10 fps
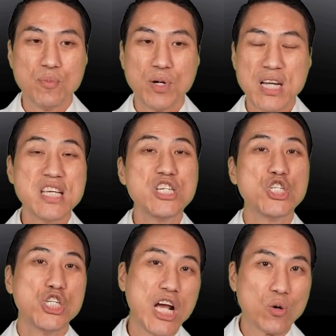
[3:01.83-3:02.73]
But in
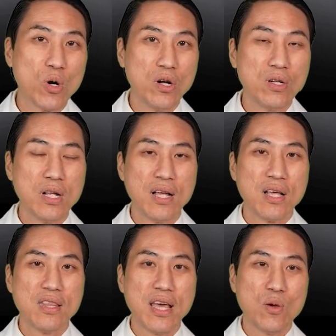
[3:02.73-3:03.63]
general,
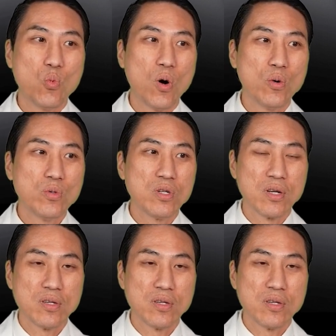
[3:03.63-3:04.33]
they won't